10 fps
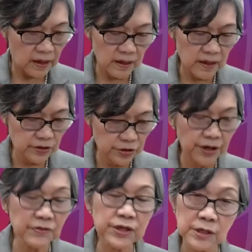uh,
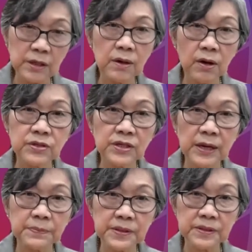cherished
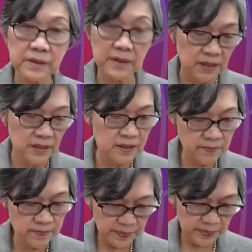concepts
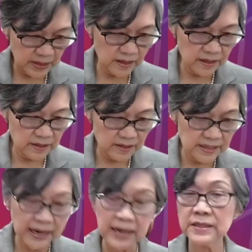in uh,
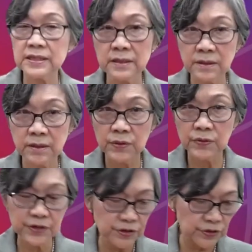the ASEAN
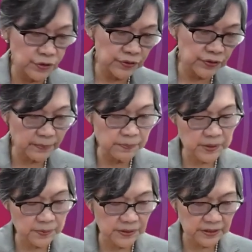region, though some
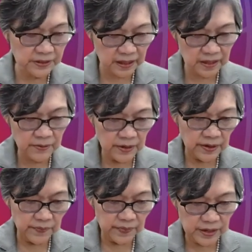people say
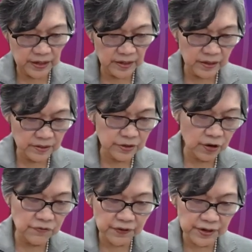the
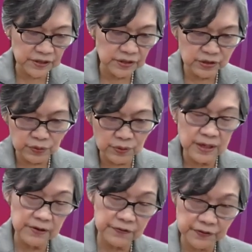SEANWFZ
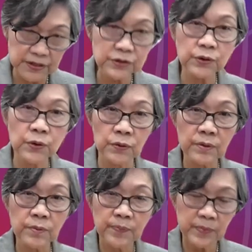nuclear free zone
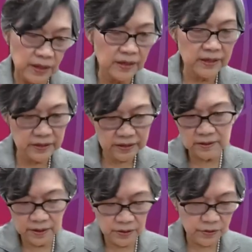is,
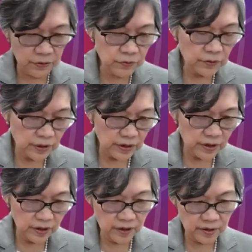you know,
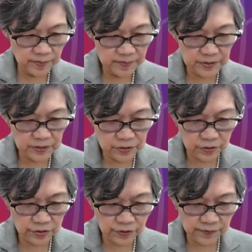um,
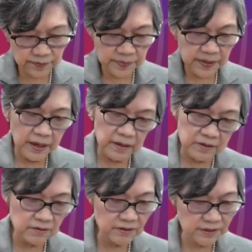sort of
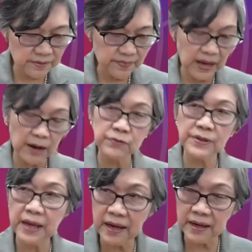held out
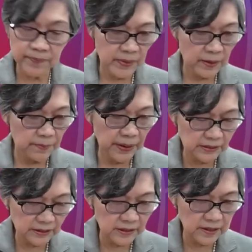there,
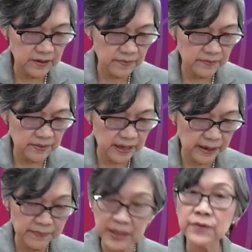but uh, there
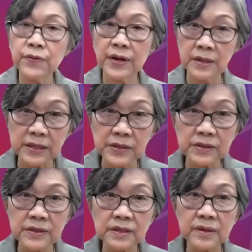are many
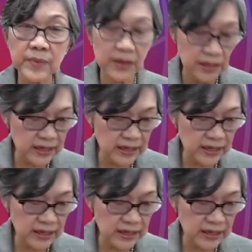realists in